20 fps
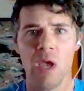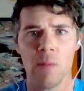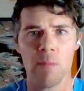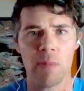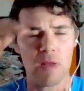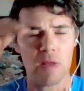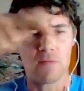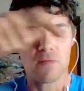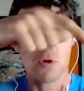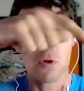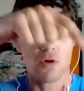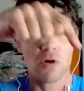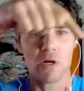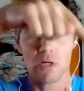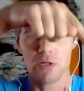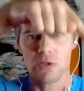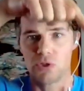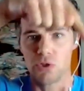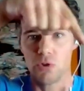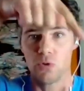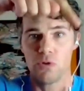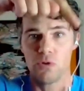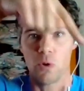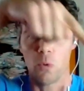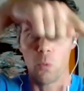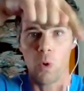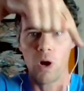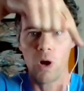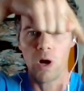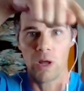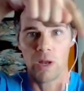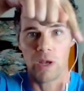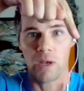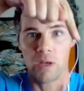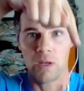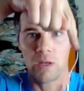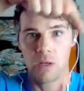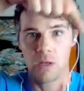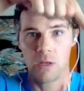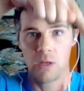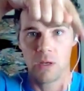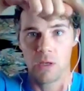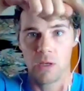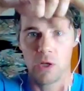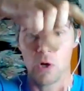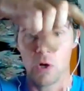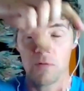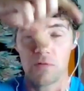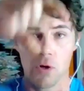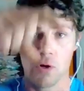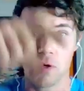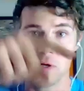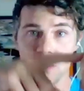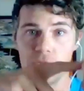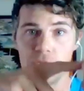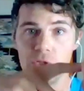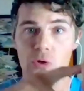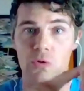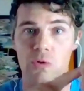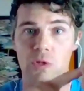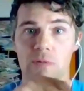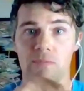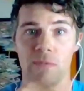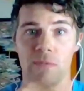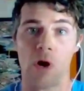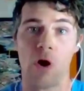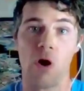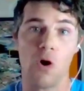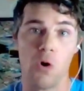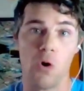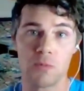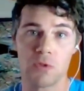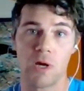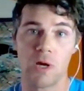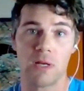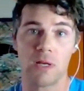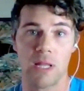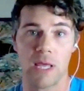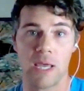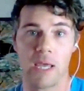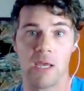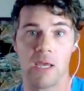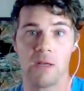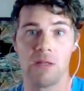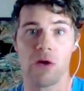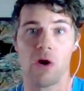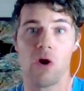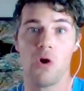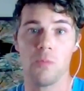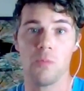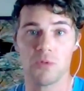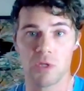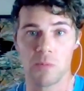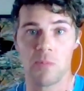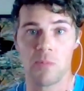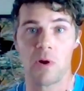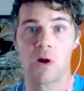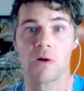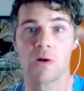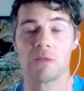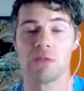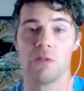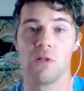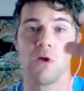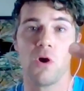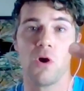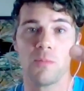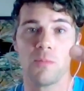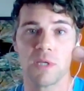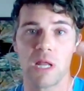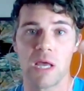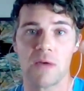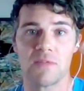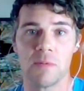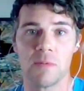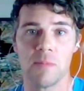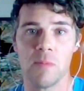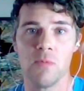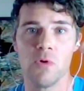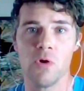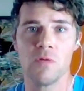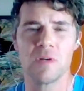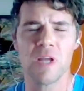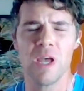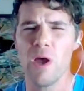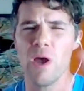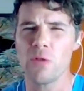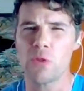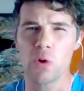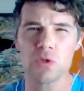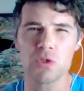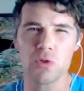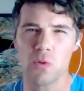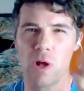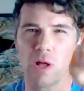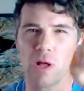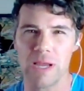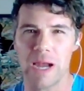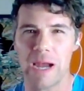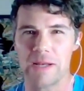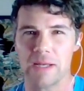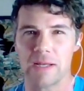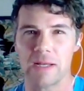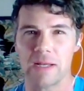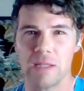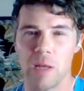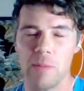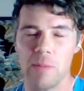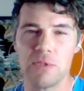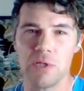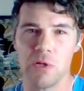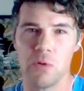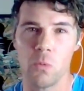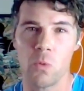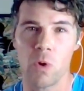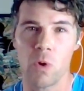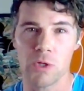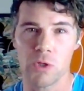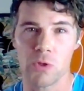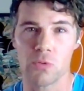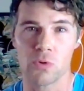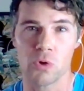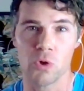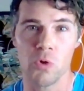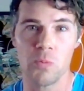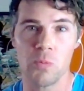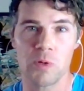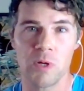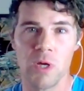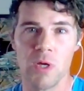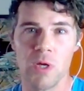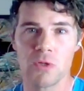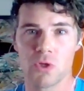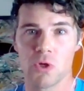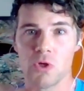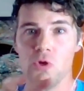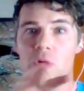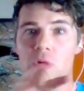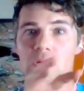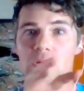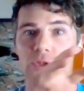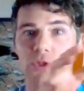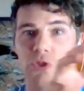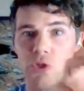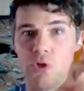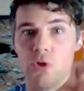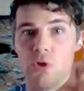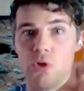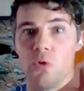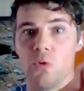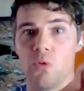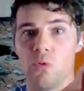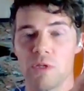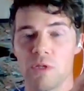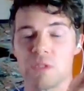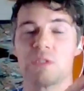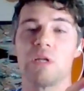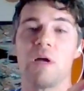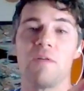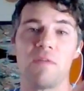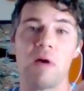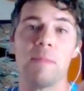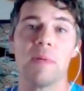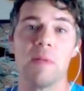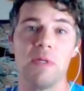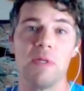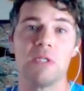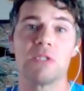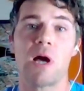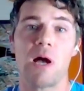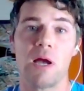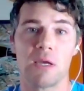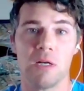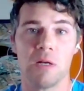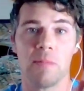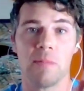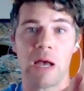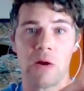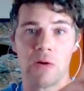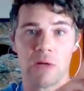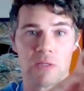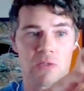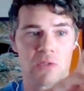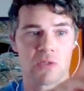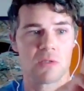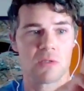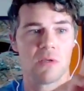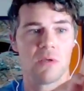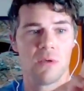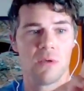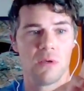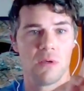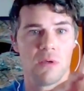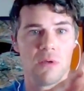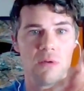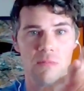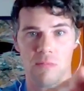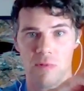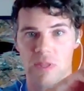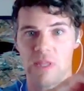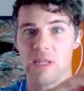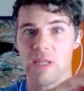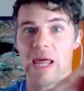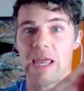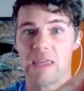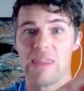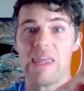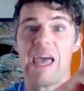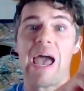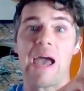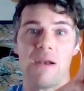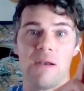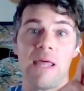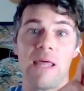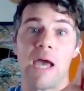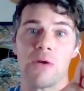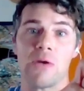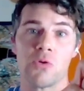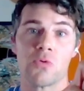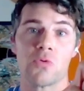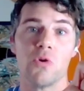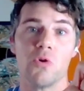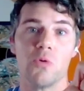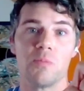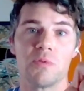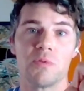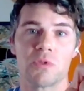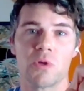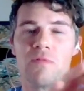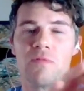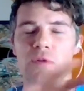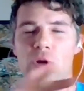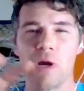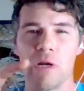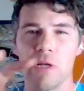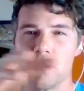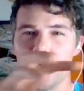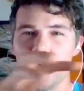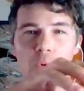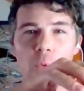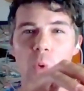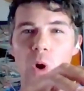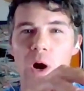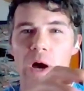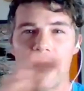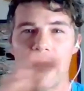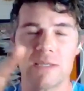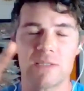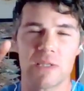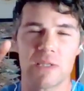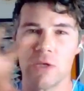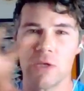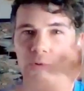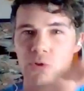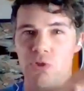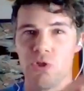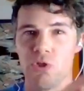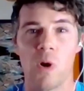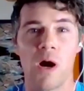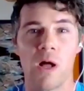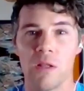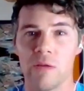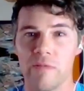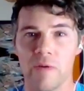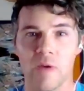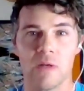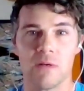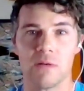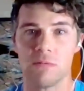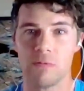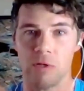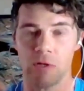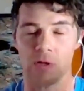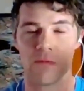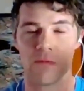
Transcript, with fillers: But if you're going to do the one, you know, if you're going to do the, the homes on land, the homes in parks, and the homes that have to be moved, those are all kind of clumped in one group. So you can do the stuff I'm going to be talking about is like that that group. So if okay, you're going to do one, I say you do all of it you know.